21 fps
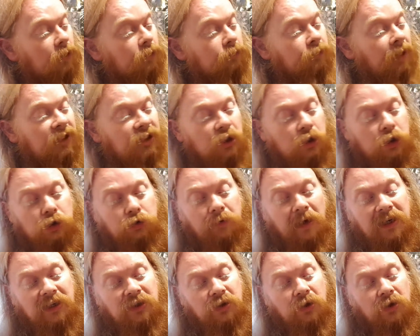
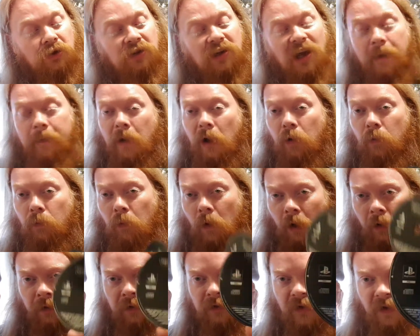registration demo 1.